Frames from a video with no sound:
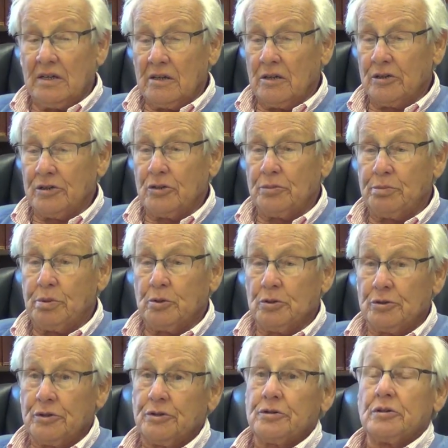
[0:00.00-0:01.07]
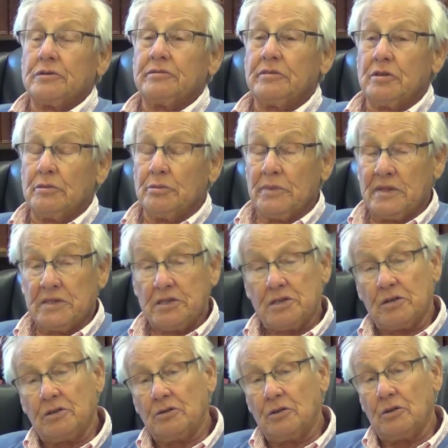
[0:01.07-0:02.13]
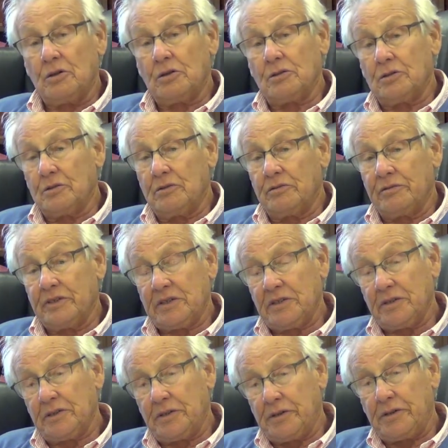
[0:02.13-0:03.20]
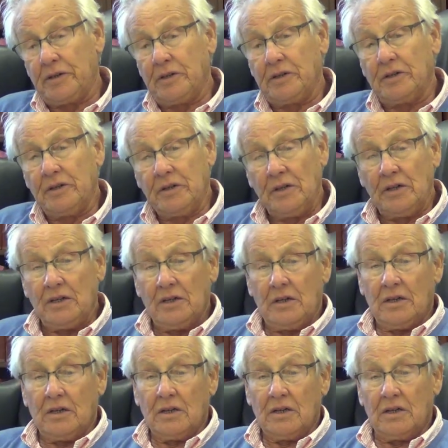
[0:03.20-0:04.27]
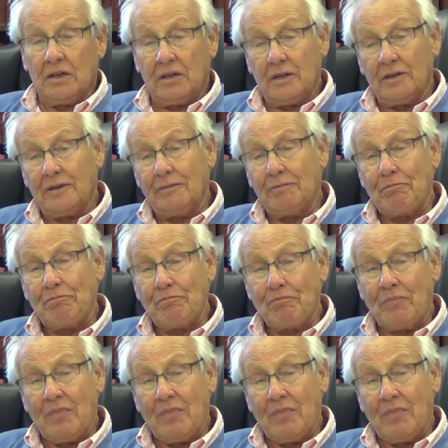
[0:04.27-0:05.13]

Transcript: on the porch of the mess hall or whether uh, um,